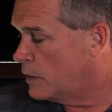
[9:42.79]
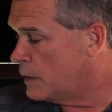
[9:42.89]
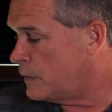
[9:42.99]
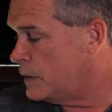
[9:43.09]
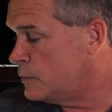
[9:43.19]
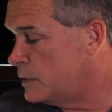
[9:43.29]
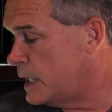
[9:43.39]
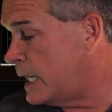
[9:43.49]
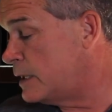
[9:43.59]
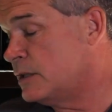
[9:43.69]
of the things
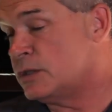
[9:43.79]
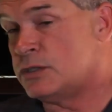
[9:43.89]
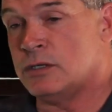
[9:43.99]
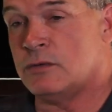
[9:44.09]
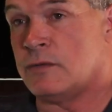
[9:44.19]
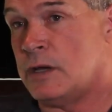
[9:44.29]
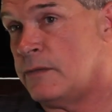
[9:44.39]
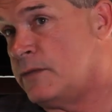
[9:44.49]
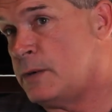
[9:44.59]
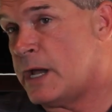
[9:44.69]
we added this year
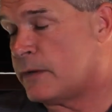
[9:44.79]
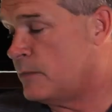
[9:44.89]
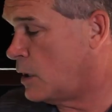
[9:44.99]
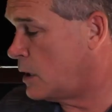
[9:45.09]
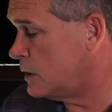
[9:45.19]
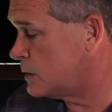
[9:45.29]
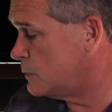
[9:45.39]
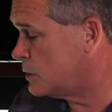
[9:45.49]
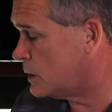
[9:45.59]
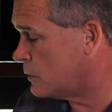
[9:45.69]
with feedback from our
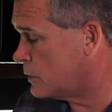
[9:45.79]
customers and our